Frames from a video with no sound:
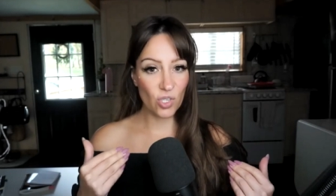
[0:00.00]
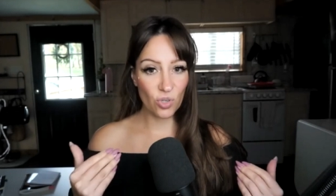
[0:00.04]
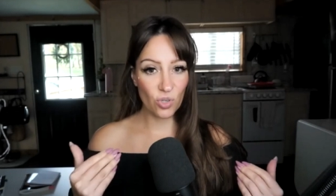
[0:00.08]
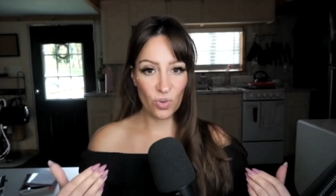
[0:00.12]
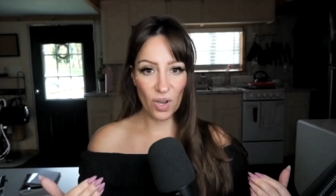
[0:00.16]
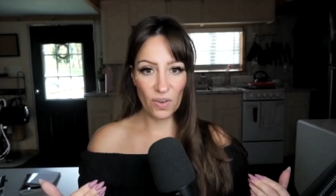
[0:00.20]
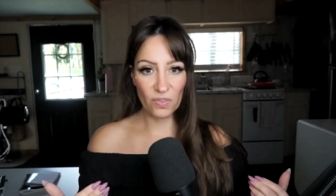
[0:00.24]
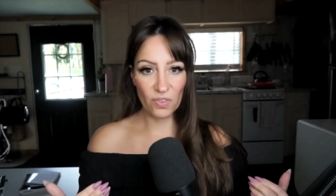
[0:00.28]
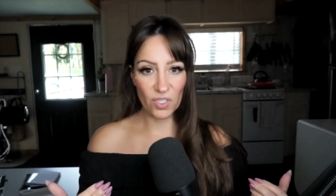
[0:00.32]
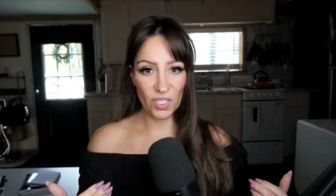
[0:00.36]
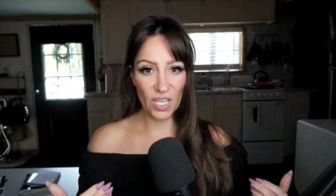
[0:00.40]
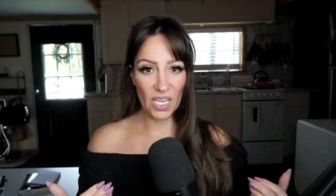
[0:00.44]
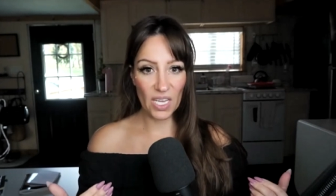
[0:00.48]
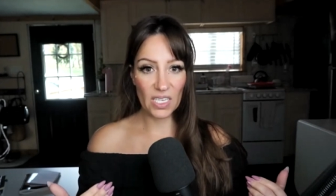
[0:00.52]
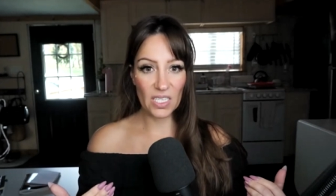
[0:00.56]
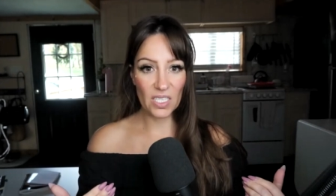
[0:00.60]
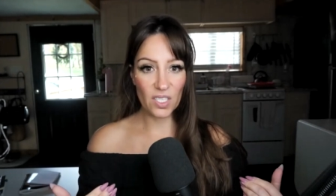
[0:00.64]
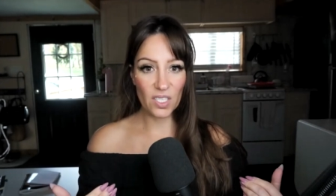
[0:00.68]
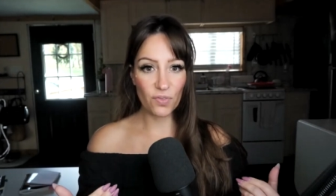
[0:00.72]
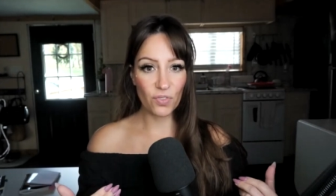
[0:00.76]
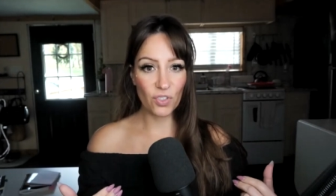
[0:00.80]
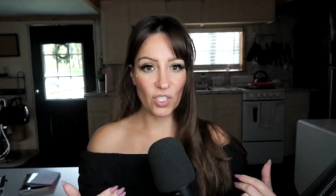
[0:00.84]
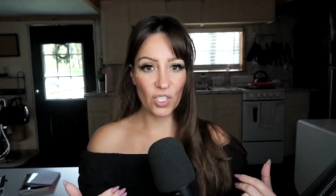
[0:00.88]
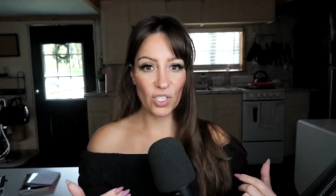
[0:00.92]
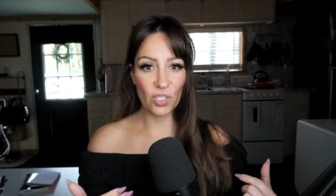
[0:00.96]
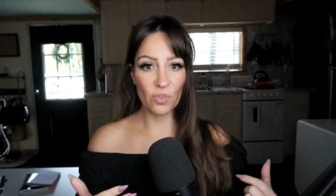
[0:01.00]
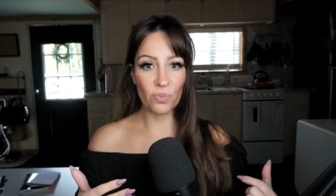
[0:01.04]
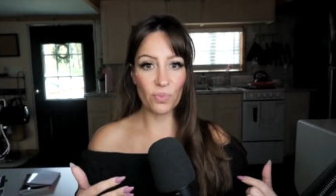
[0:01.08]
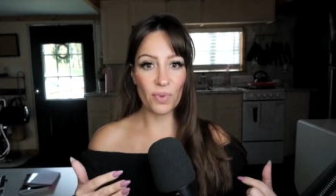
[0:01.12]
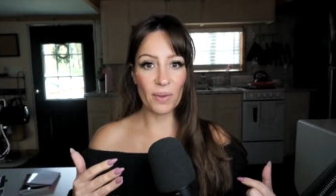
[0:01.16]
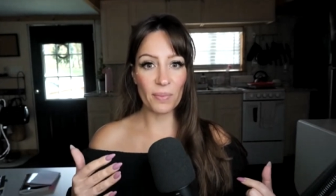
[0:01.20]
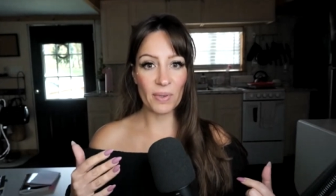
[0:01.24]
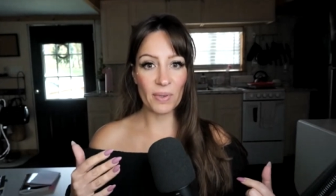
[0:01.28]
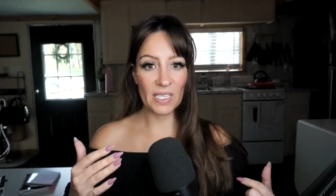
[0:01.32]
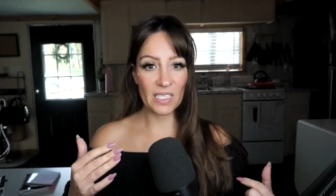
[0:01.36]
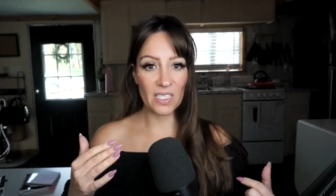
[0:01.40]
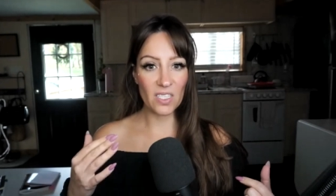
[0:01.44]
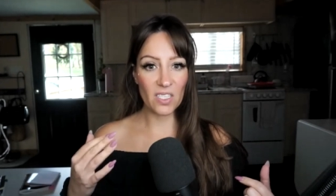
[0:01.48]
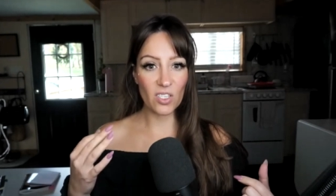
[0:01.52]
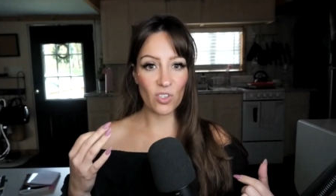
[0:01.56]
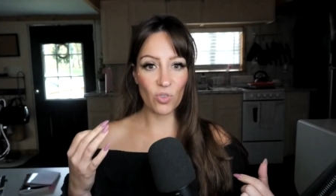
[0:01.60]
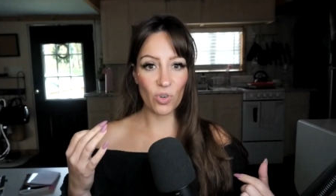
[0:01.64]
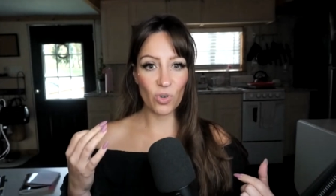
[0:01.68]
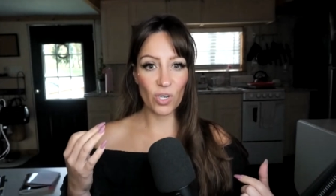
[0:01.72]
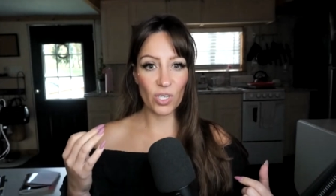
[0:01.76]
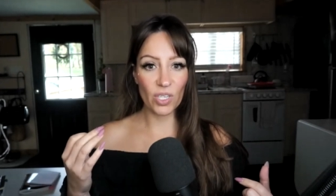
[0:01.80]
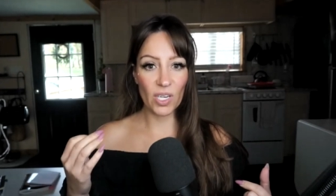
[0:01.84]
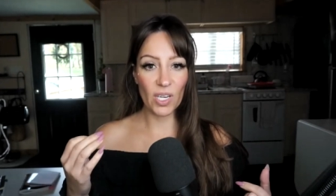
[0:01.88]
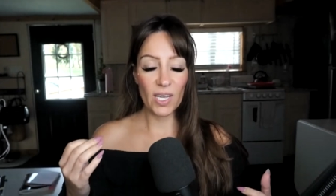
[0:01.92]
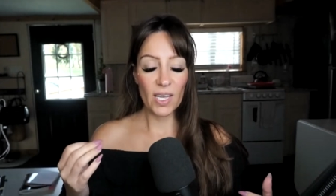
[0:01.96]
whoever that is for you, maybe it's
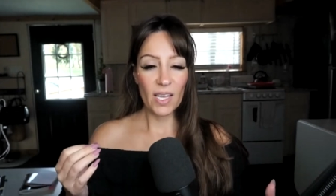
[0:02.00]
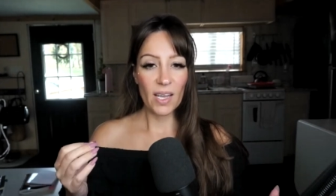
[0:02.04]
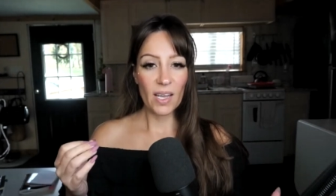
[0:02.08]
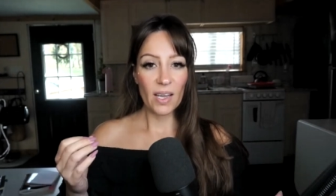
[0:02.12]
your